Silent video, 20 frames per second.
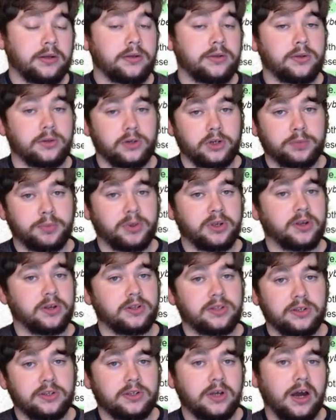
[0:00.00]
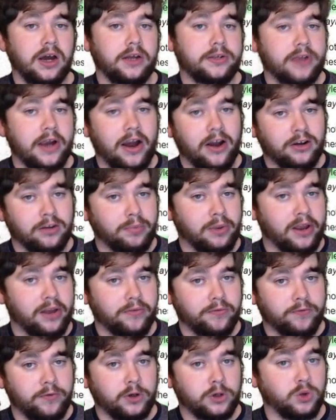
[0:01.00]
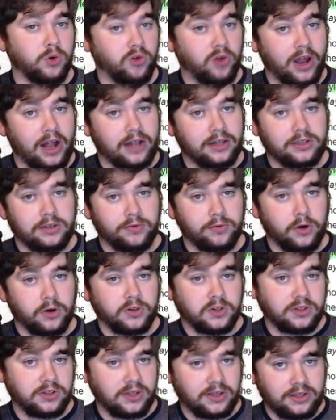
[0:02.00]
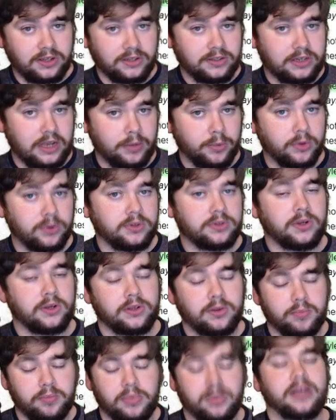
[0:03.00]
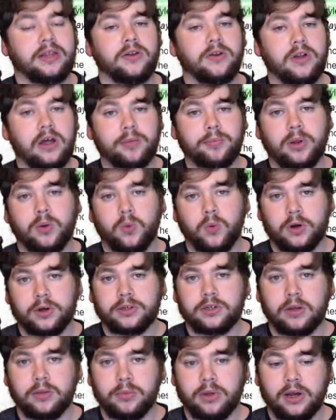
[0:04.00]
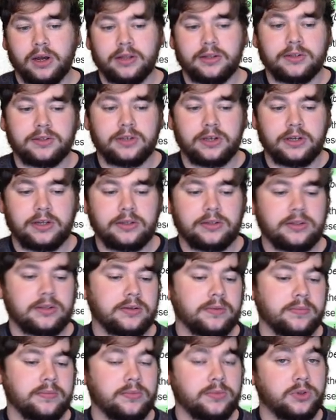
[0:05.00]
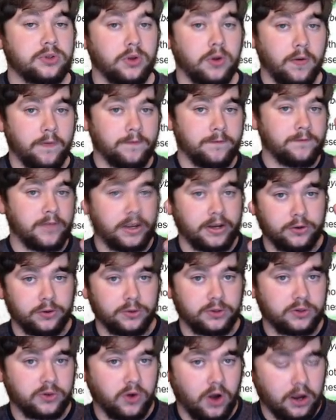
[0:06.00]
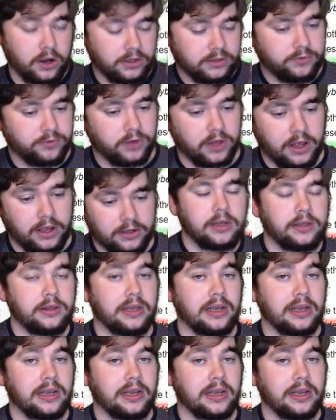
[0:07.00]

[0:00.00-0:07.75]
So just because these guys aren't playing virtual reality versions in these demos doesn't mean they're not being worked on behind the scenes, so fingers crossed for that.